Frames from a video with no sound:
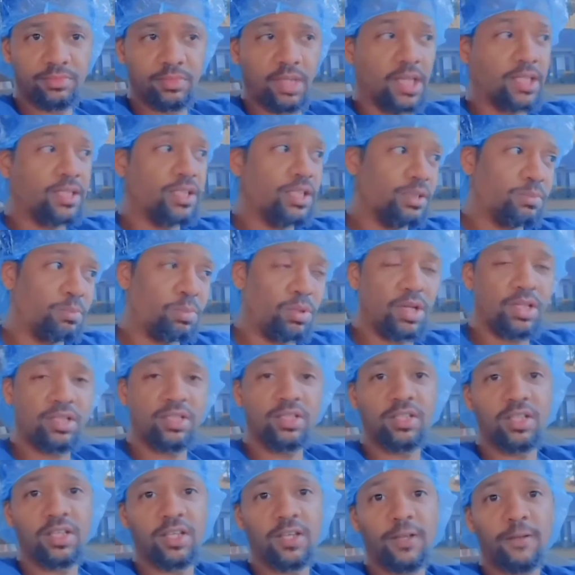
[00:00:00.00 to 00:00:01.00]
Like this
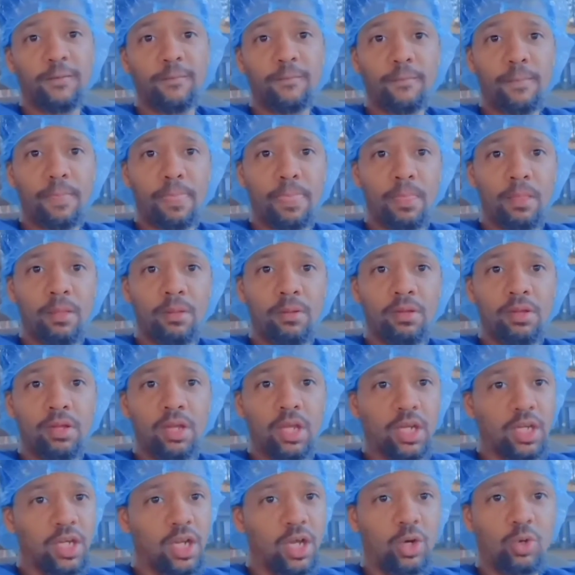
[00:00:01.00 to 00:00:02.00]
brother did.
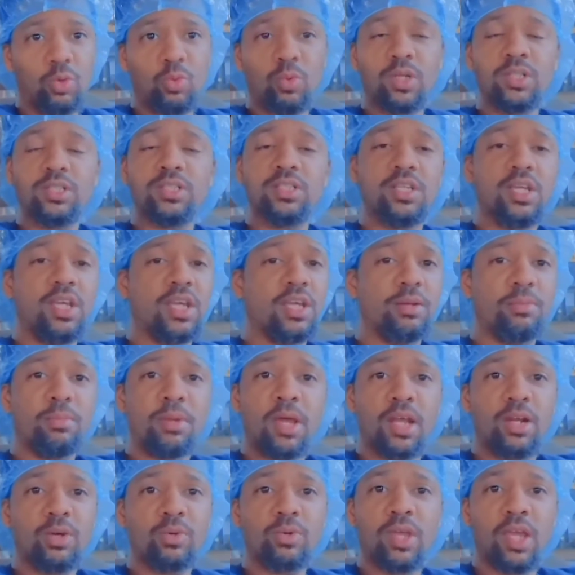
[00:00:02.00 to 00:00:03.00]
And no, once again, I'm
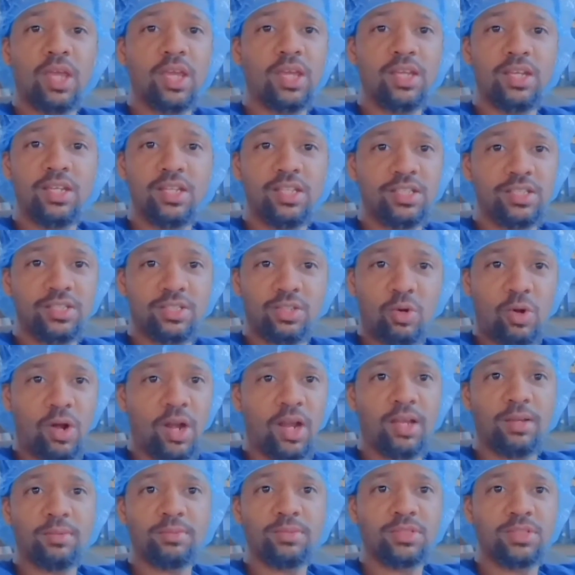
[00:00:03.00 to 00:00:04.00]
not okay in his
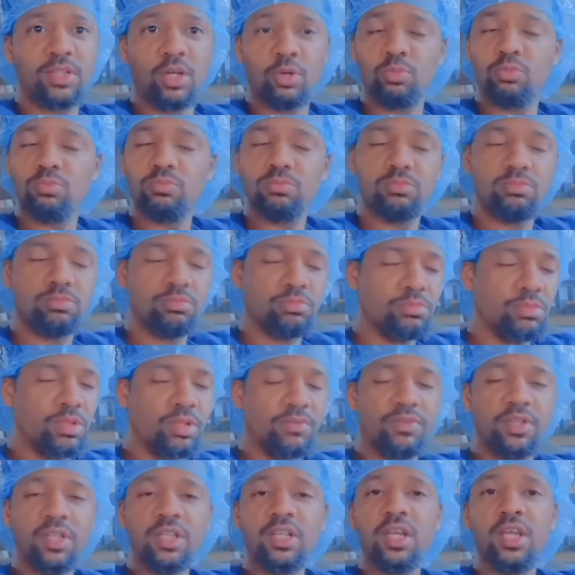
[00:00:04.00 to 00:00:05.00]
crimes. Nope.
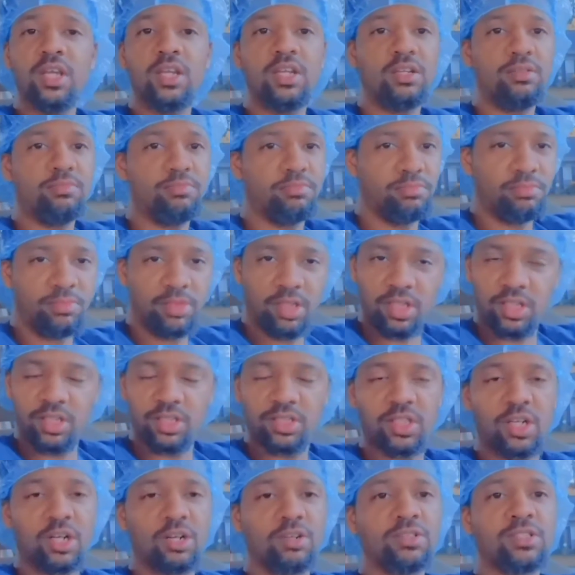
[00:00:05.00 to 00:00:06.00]
If he did it, he
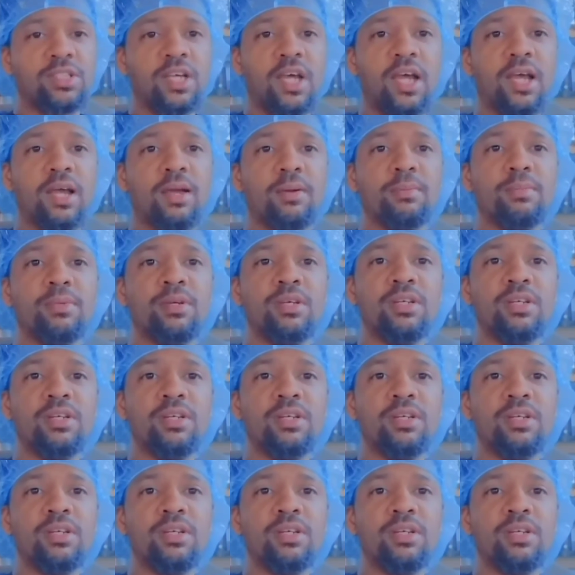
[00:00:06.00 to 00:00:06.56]
deserved the time.